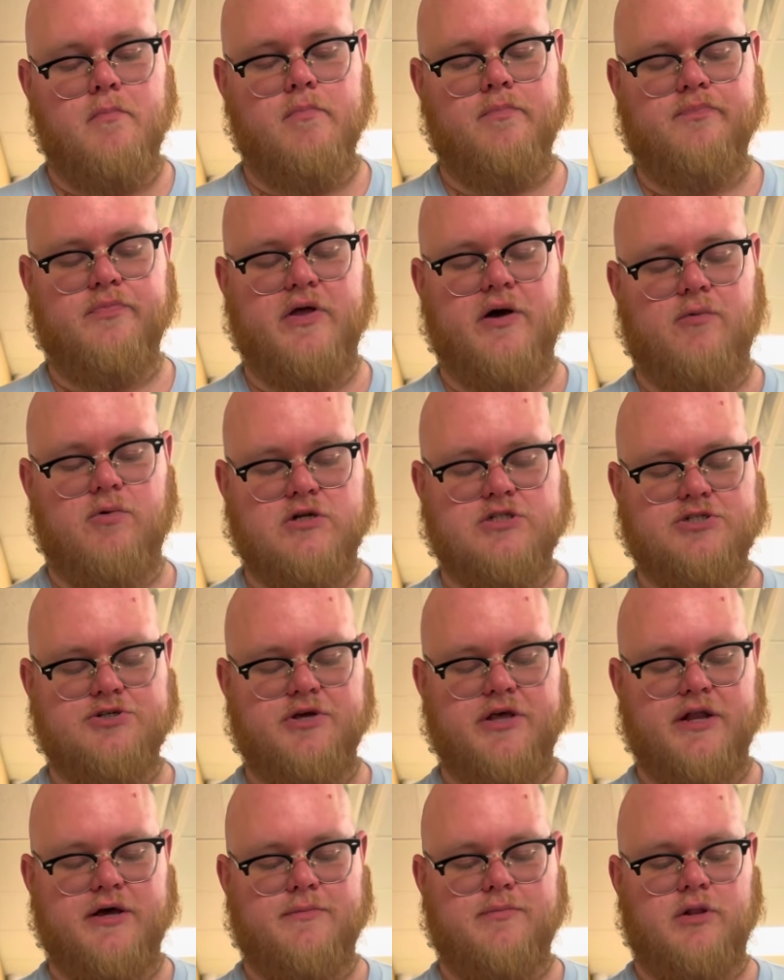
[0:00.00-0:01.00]
Now, once you
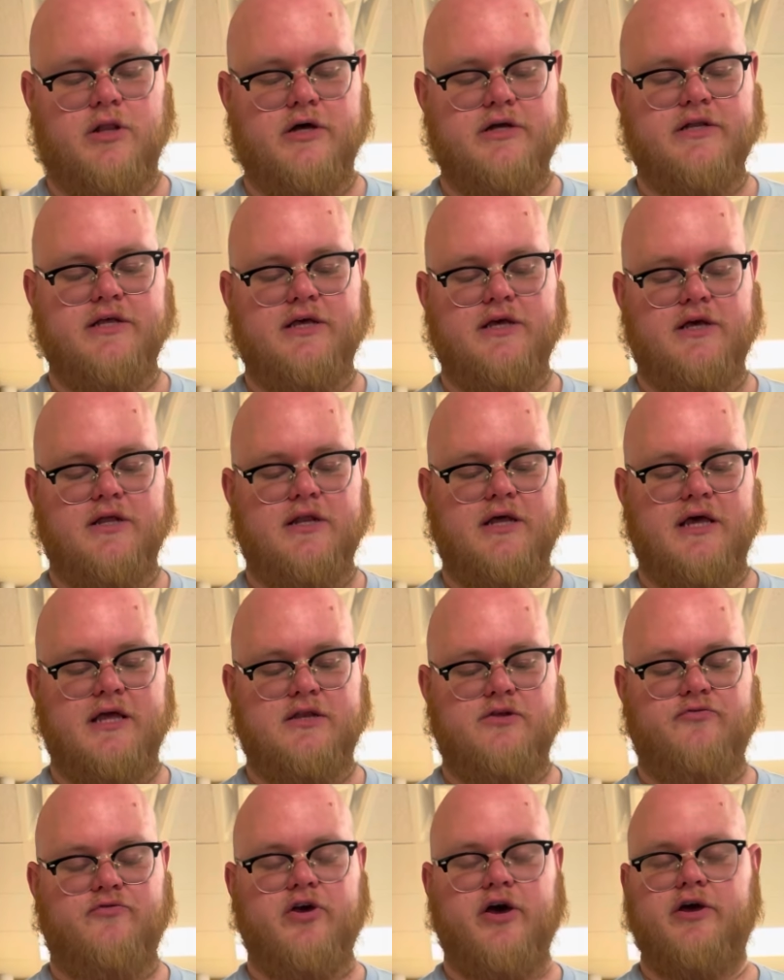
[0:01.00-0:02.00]
get it plugged in and
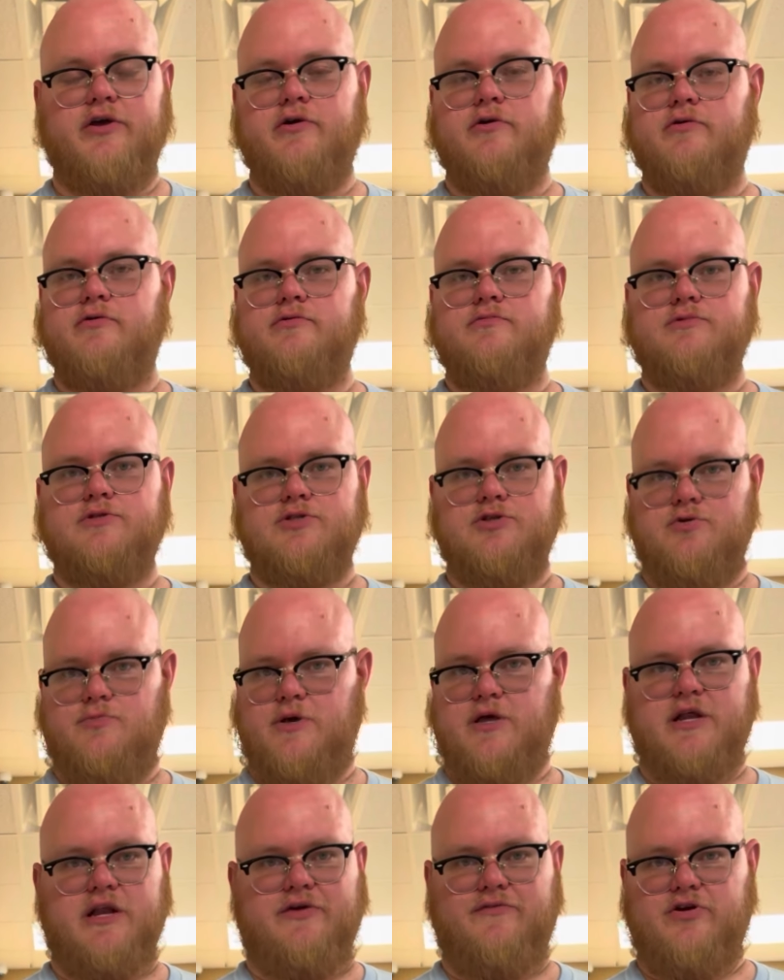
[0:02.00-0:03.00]
you've got your
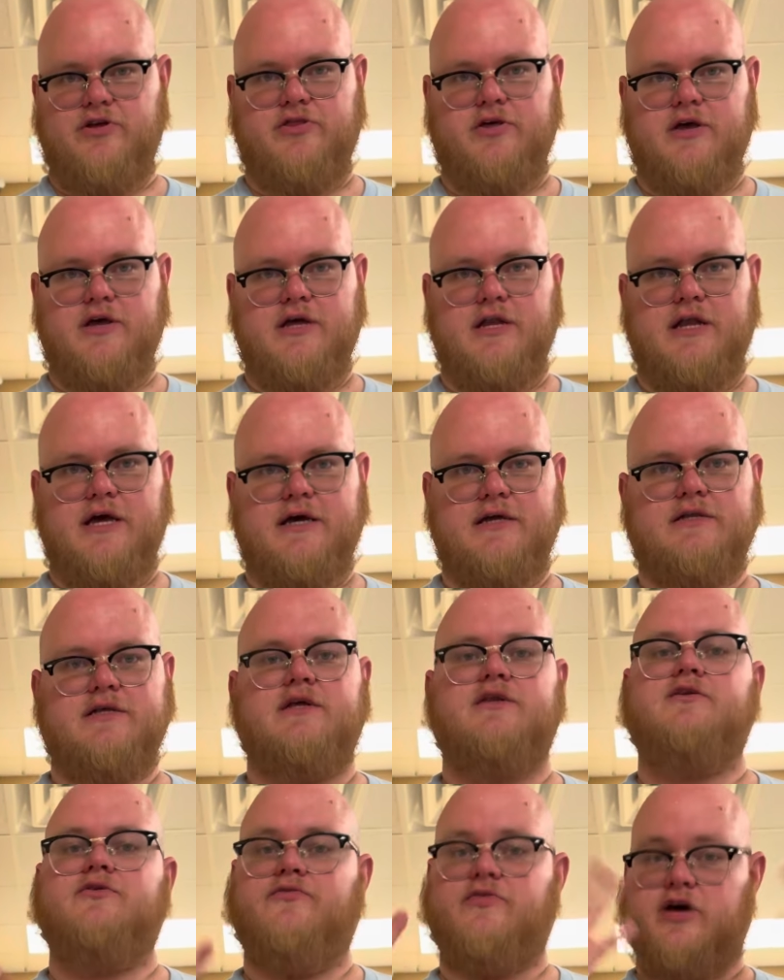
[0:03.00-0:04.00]
tubing and everything
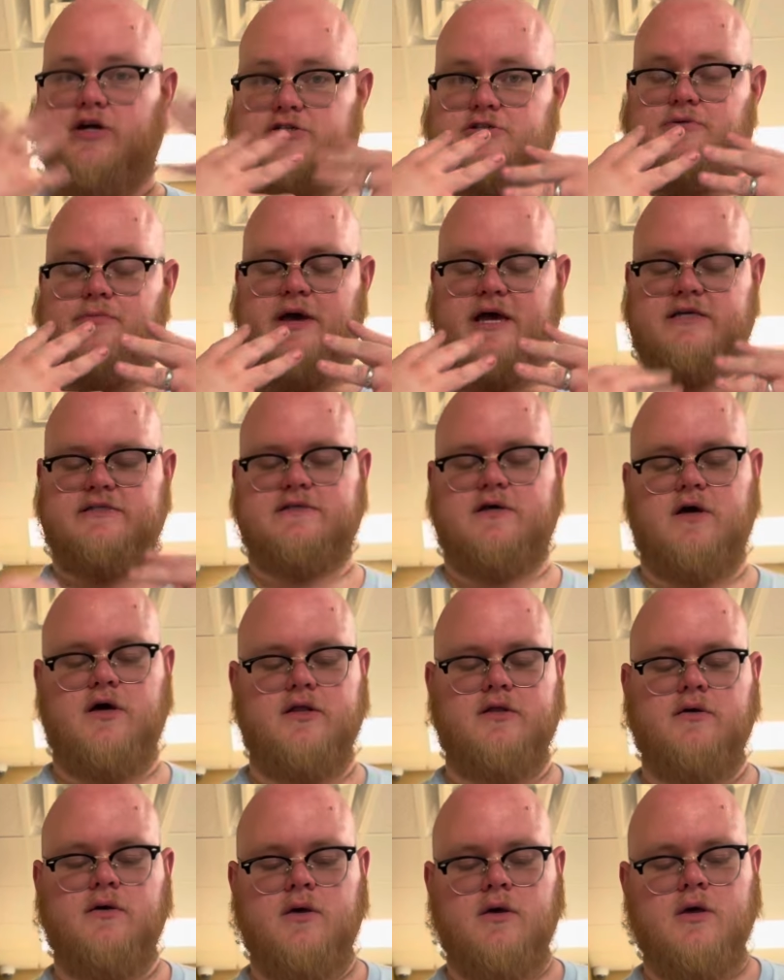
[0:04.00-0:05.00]
connected, you've got your mask on,
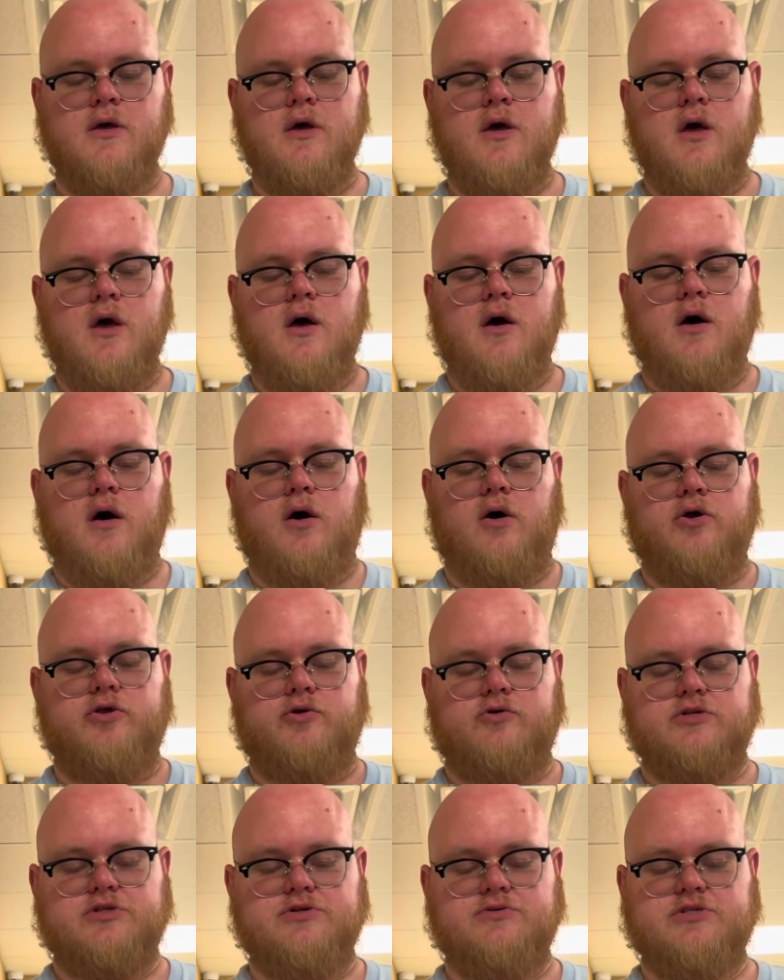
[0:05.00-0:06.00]
all
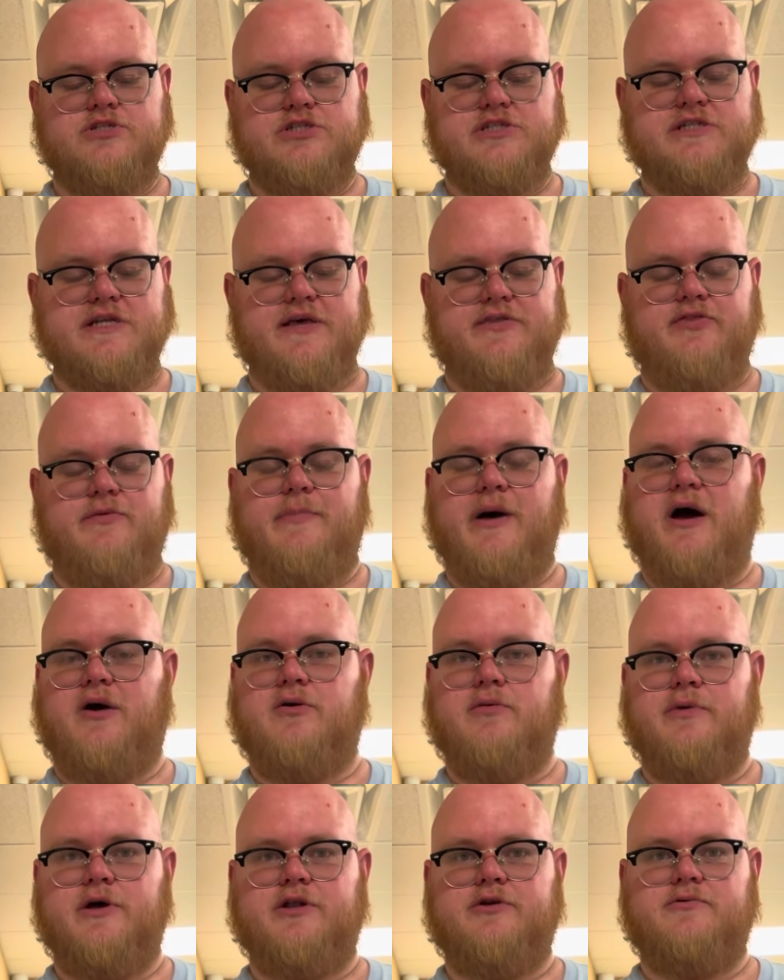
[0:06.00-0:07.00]
you'll do is just hit the power
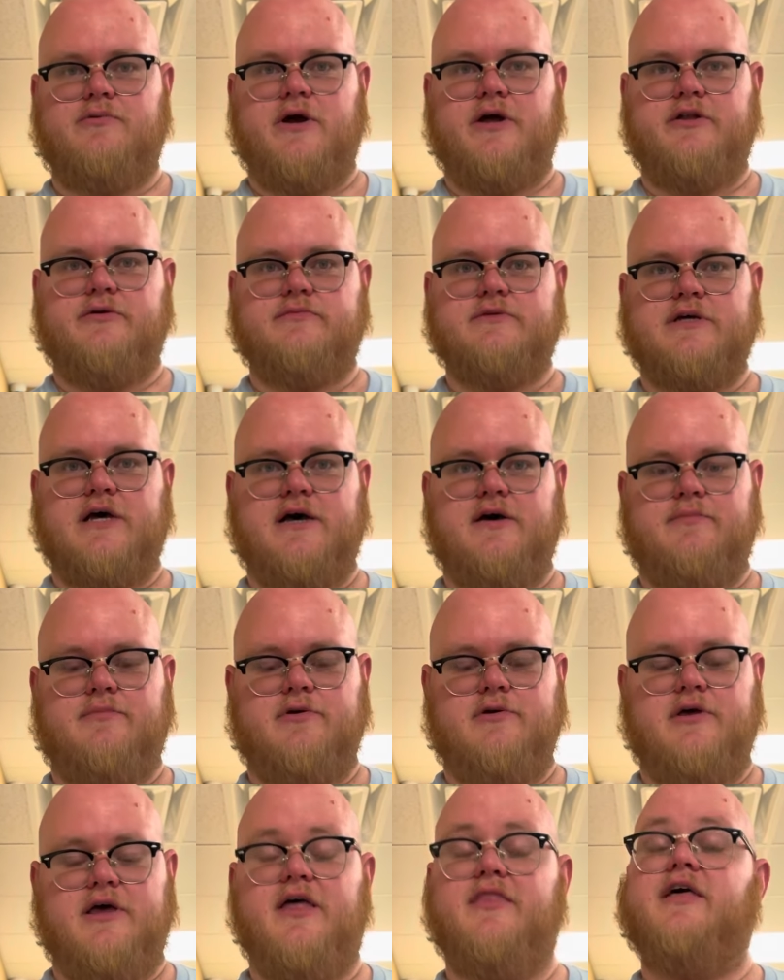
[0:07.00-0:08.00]
button right up top,
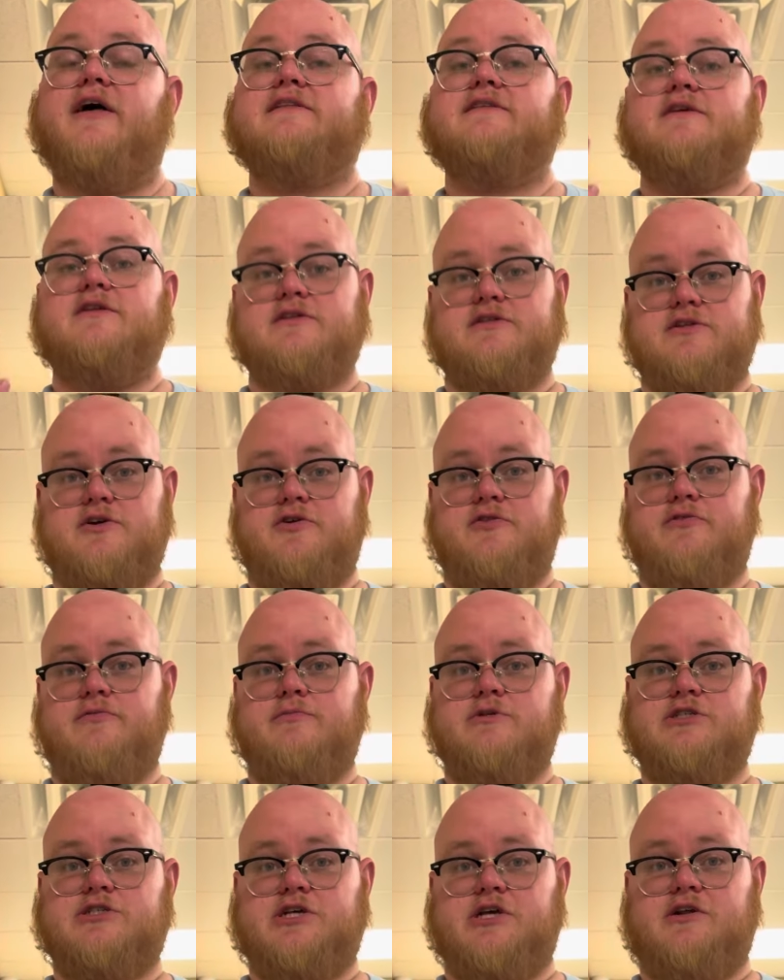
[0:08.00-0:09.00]
and that's going to turn the
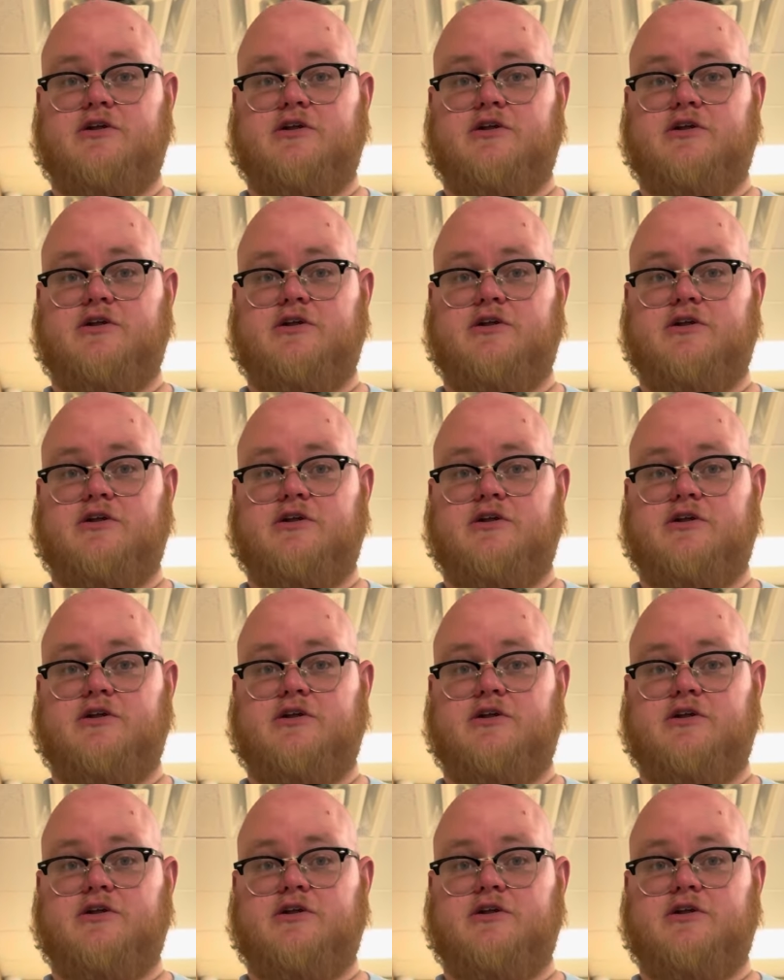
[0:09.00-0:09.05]
machine